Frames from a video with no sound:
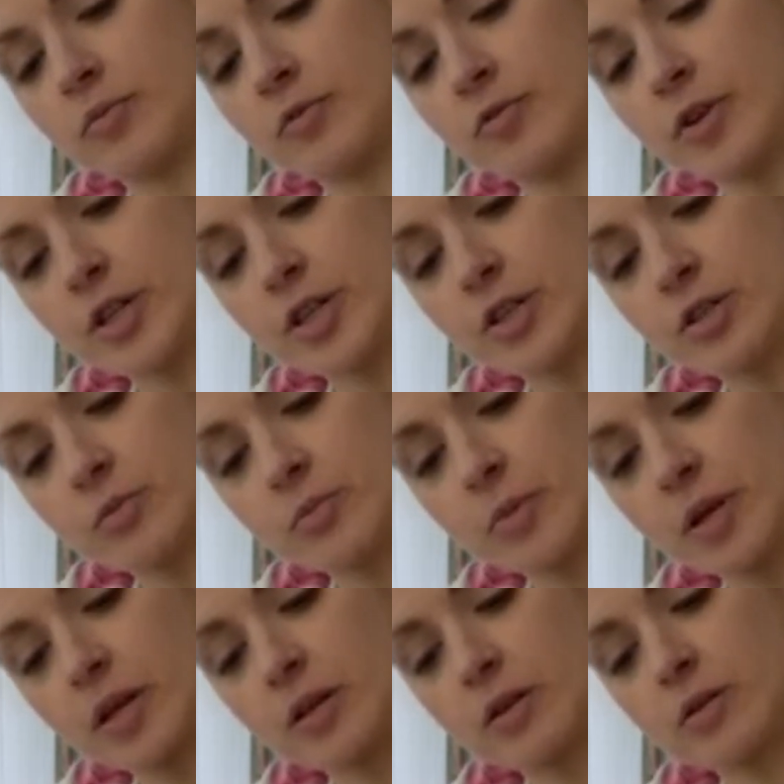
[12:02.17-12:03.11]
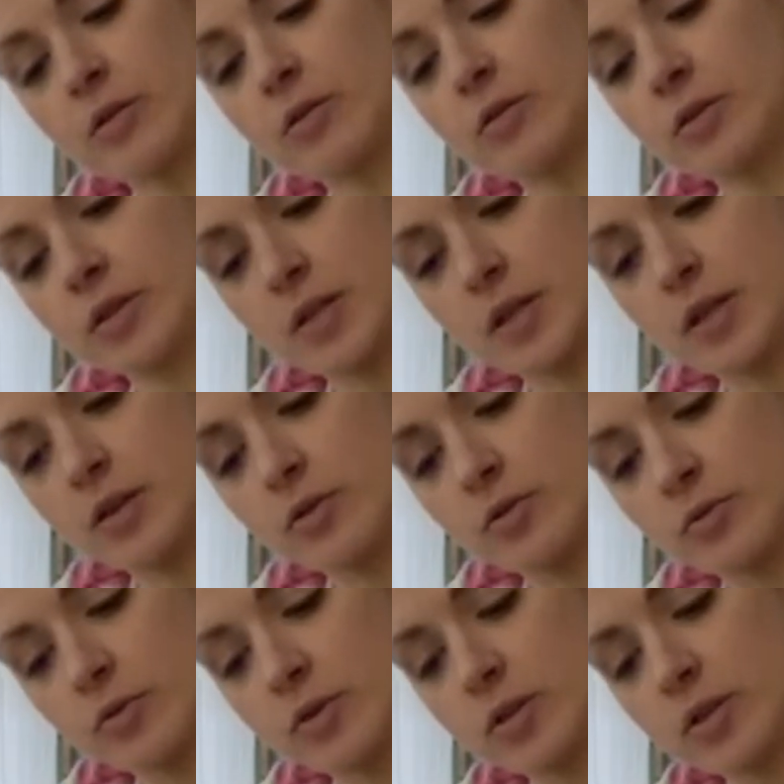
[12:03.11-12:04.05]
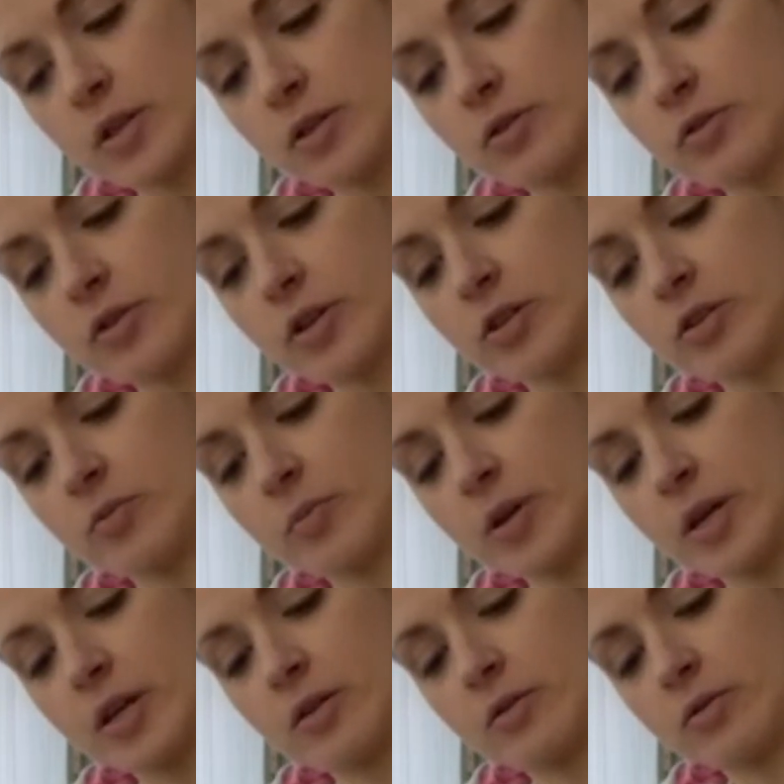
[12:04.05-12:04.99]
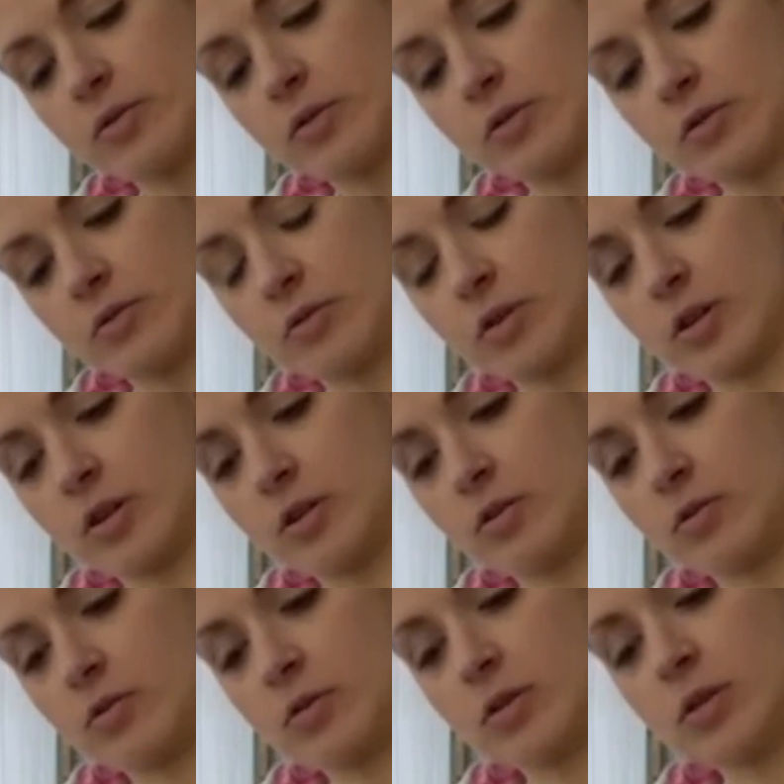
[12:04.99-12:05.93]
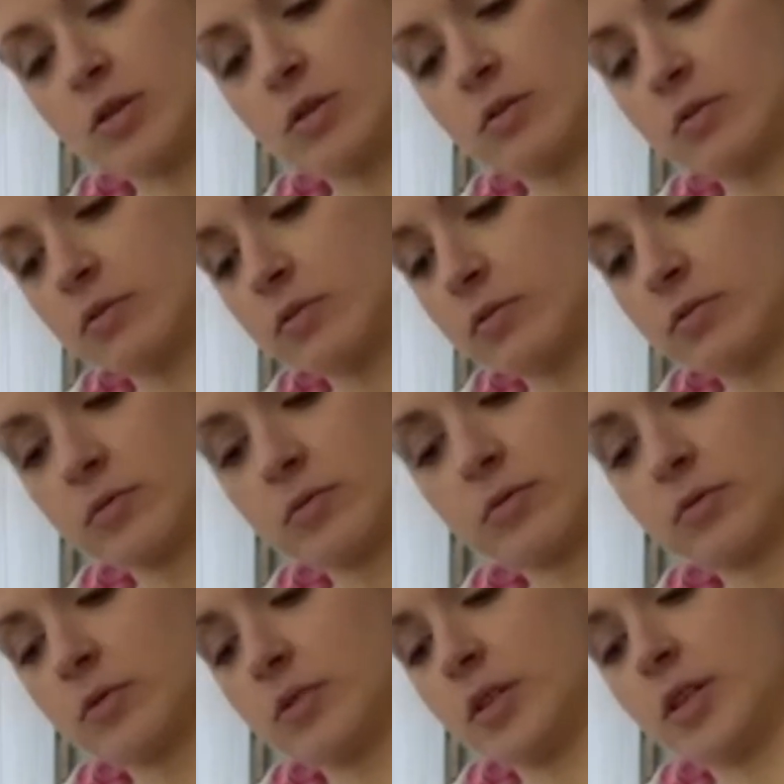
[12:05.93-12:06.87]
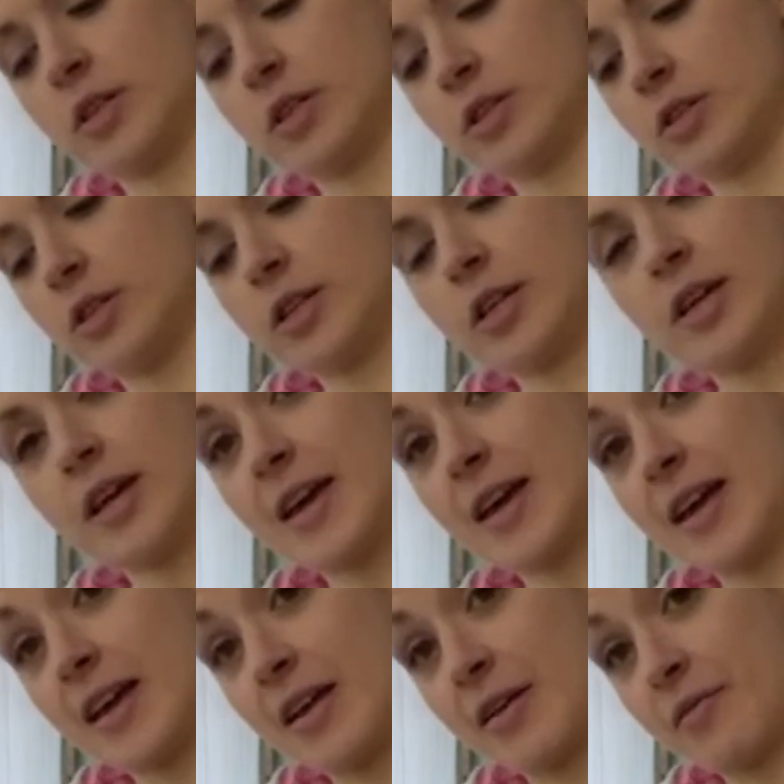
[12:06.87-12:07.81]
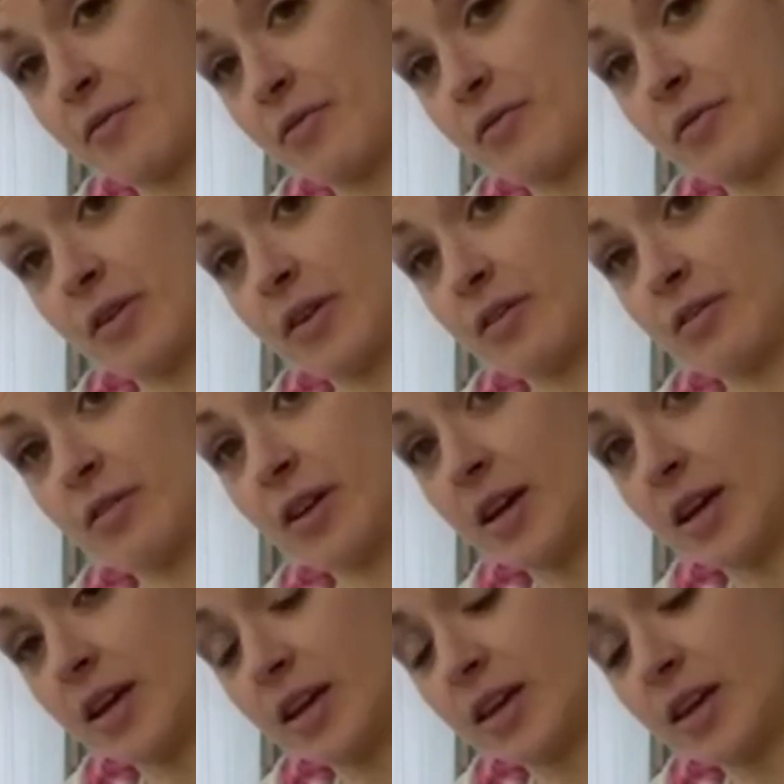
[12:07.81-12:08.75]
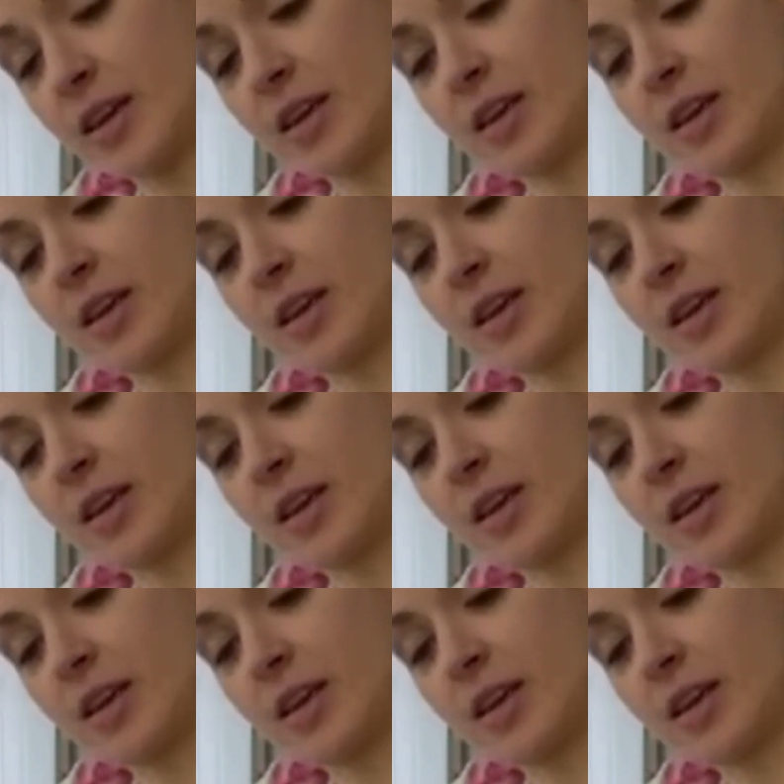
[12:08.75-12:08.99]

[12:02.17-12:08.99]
fresh tomatoes. I use sun-dried tomatoes. You can use literally everything you like.